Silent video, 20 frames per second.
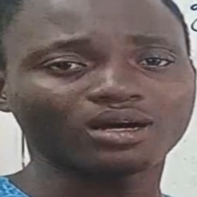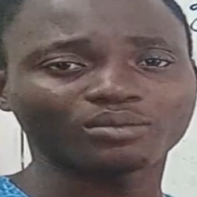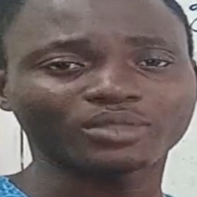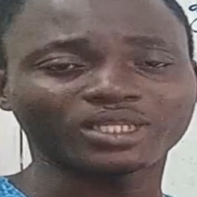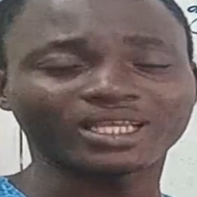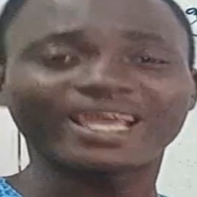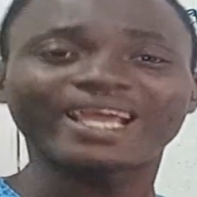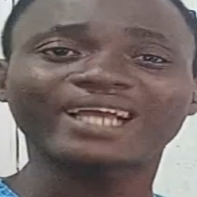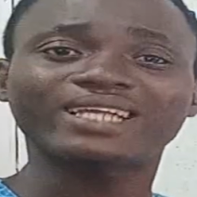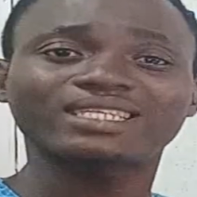
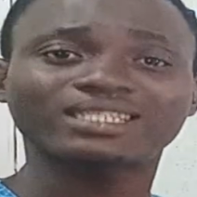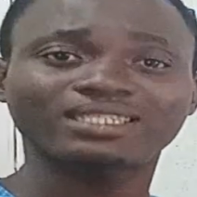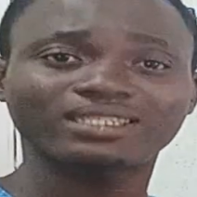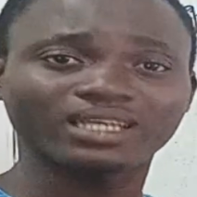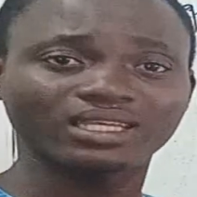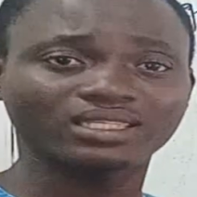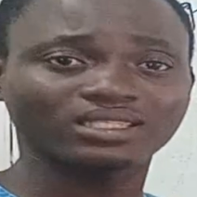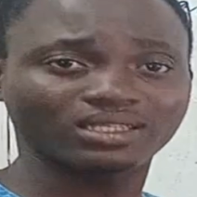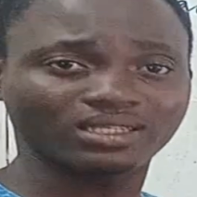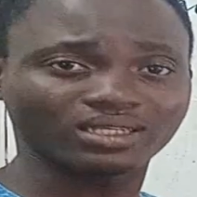the
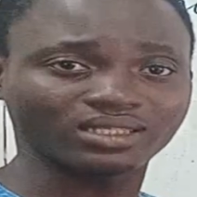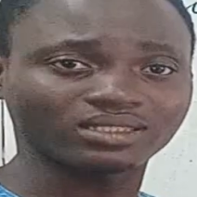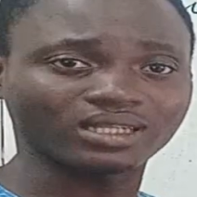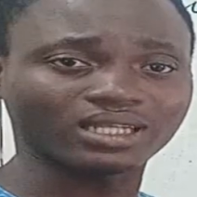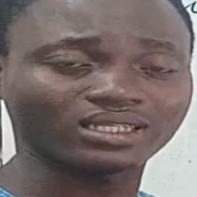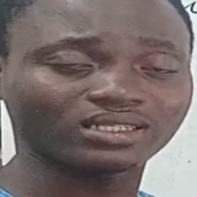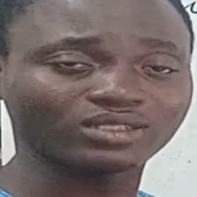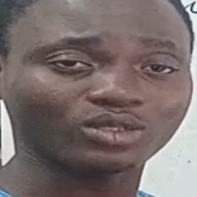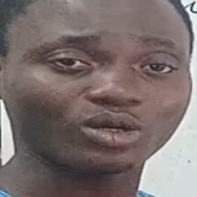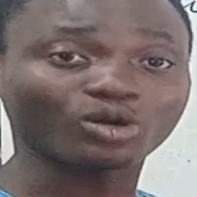excess is,
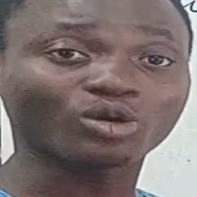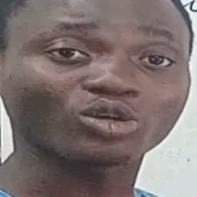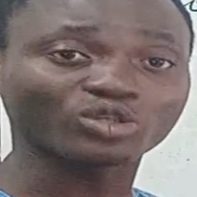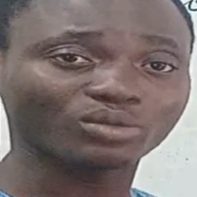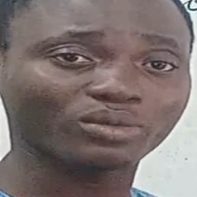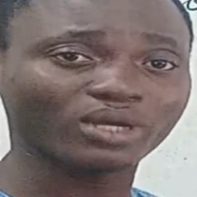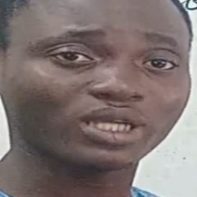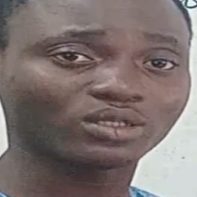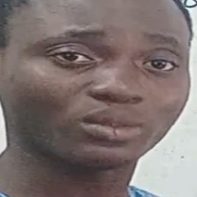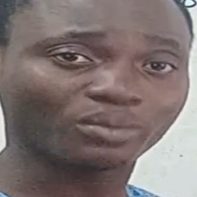that is your
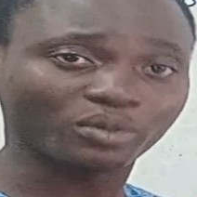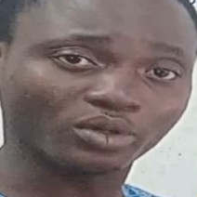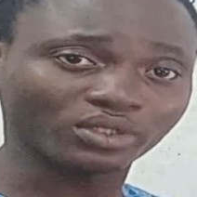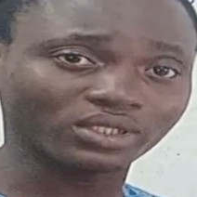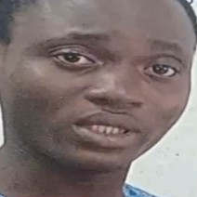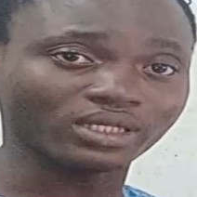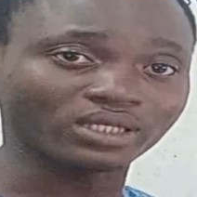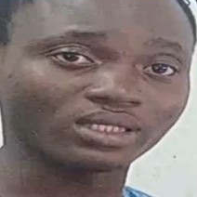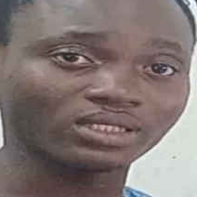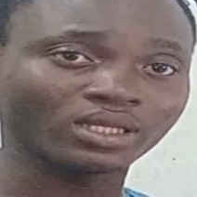consumer
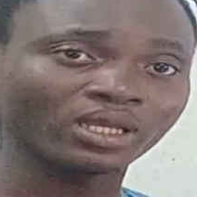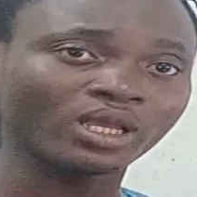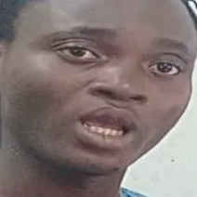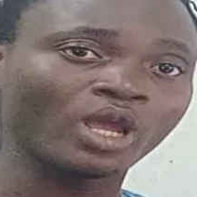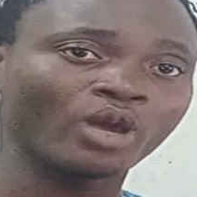surplus is.